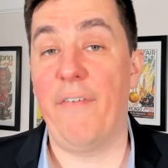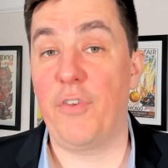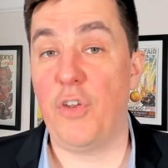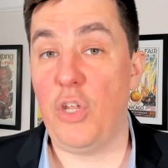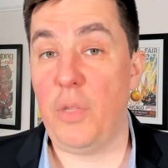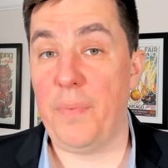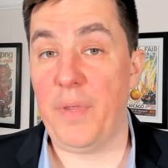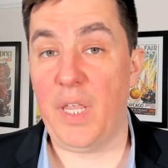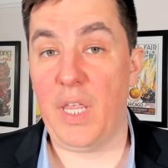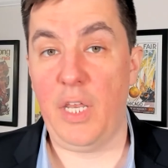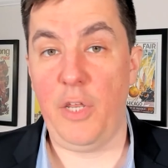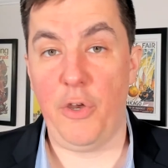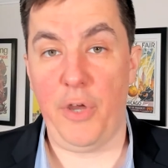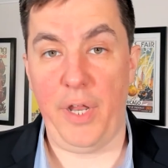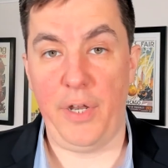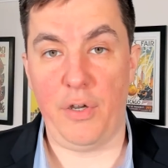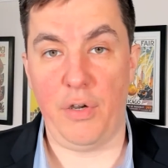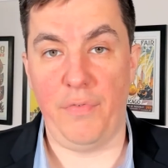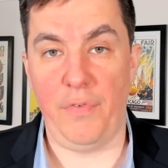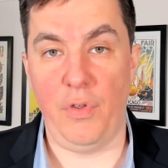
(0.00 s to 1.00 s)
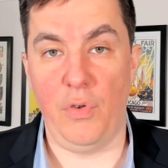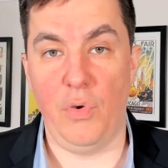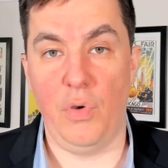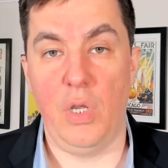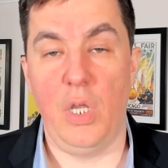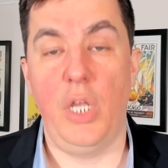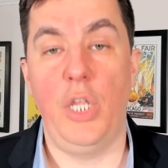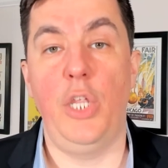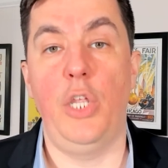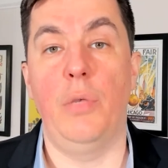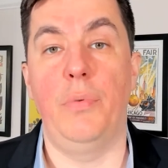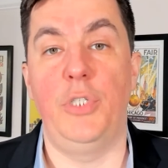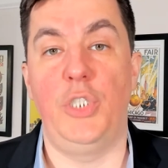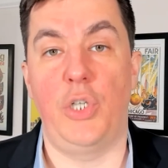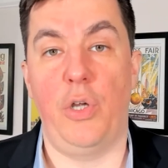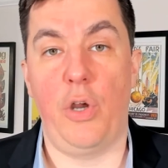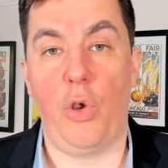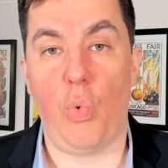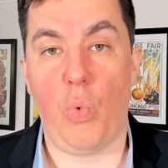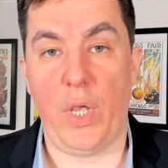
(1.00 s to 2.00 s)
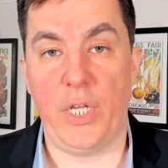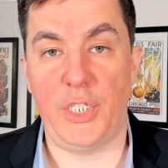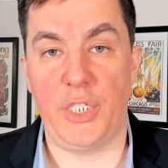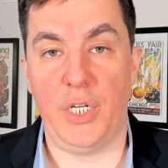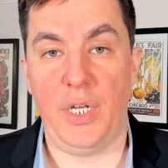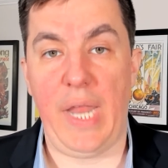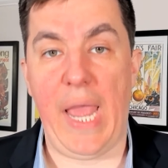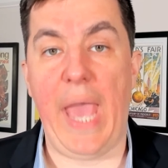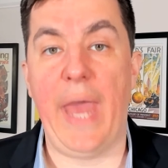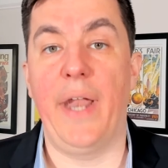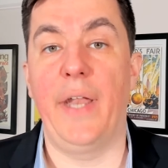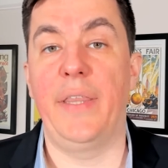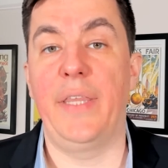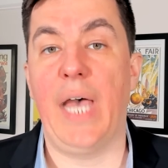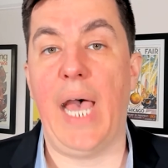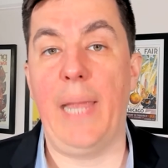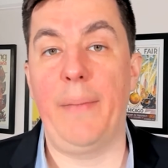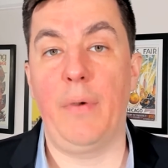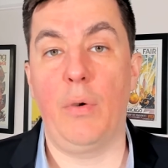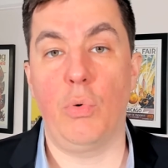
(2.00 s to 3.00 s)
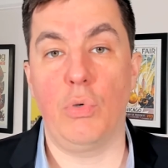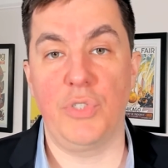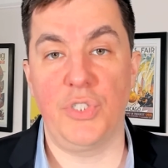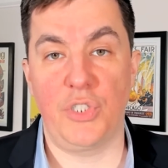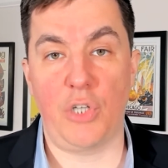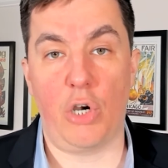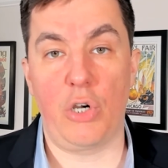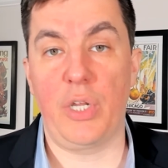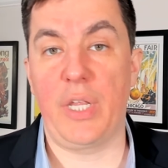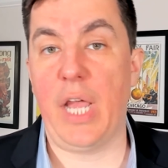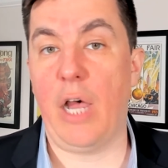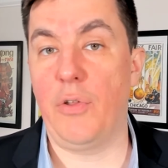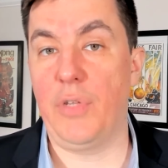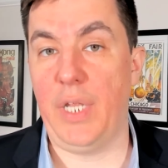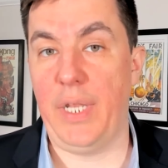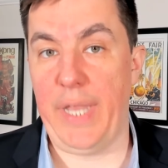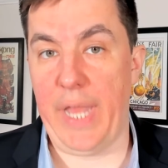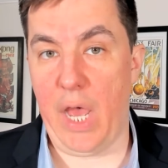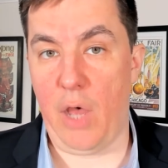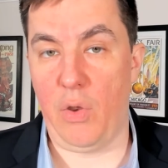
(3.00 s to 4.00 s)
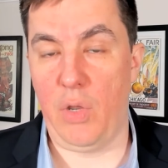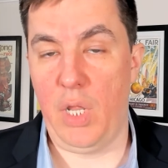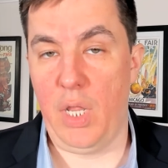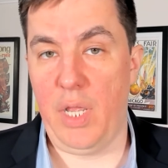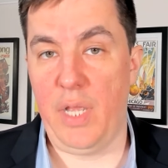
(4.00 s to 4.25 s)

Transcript: you begin your interview, you'll be shown a question and a timer will start counting down.